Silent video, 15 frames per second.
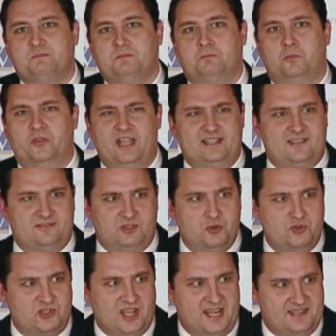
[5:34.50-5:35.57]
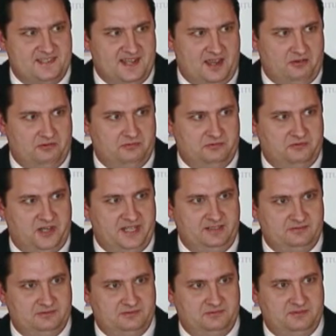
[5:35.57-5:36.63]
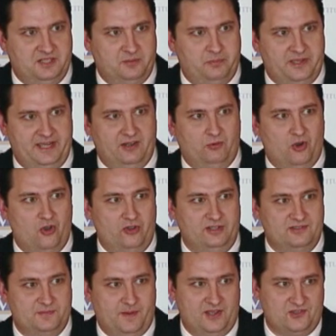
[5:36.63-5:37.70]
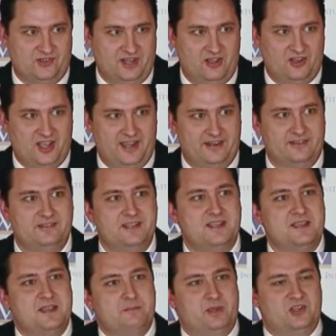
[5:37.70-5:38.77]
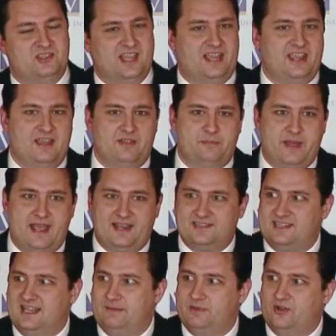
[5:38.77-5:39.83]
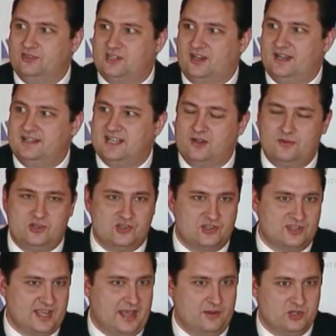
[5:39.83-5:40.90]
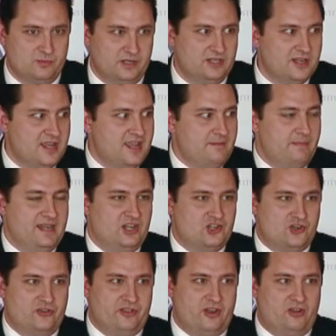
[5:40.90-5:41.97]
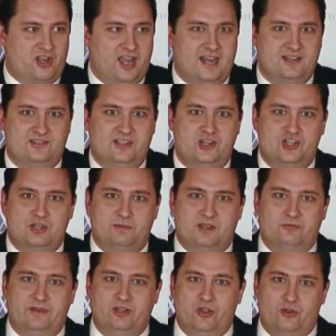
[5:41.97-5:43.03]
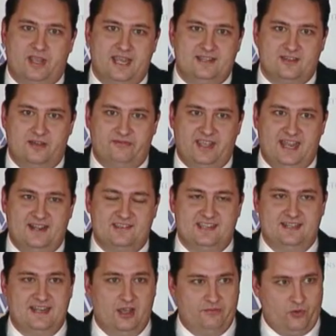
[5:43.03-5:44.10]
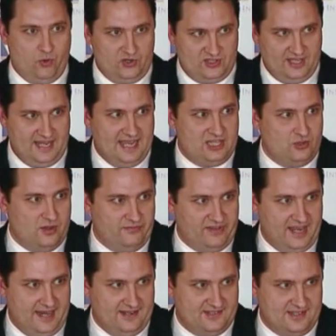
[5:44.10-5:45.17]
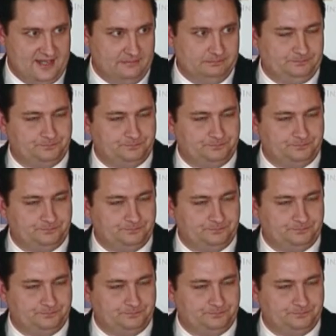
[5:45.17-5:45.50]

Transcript: Well, that's two states now, right? They're playing a role in sponsoring al-Qaeda. Because now you have the Pakistani military intelligence establishment making sure that al-Qaeda's leadership can relocate to Afghanistan. Now, of course, they get to Afghanistan,